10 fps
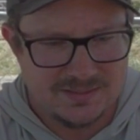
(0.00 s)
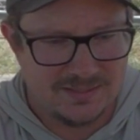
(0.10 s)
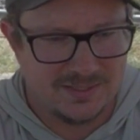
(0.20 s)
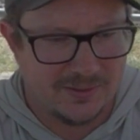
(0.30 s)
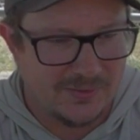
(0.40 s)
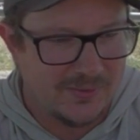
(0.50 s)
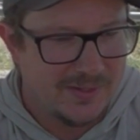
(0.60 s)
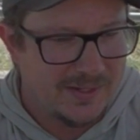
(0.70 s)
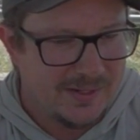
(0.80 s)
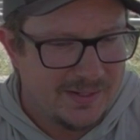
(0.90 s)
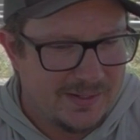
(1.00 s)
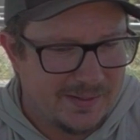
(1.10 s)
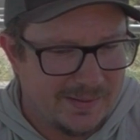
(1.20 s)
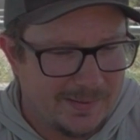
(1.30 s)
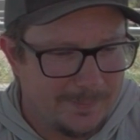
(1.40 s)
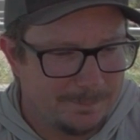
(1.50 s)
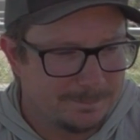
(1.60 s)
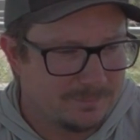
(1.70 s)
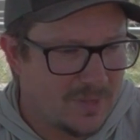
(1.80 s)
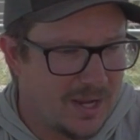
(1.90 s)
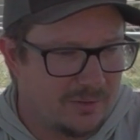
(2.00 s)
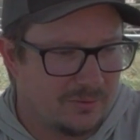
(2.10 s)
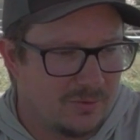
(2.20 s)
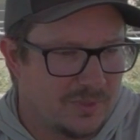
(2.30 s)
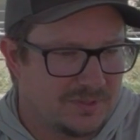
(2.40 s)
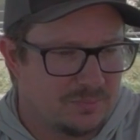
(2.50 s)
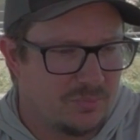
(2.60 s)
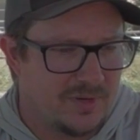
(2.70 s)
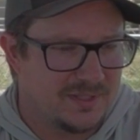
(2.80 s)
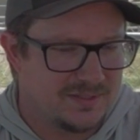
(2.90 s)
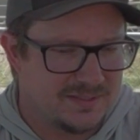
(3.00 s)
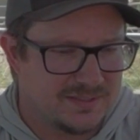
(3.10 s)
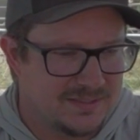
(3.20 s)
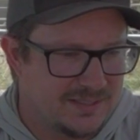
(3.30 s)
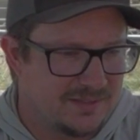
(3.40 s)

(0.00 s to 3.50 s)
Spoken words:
So I don't know what the point of this is.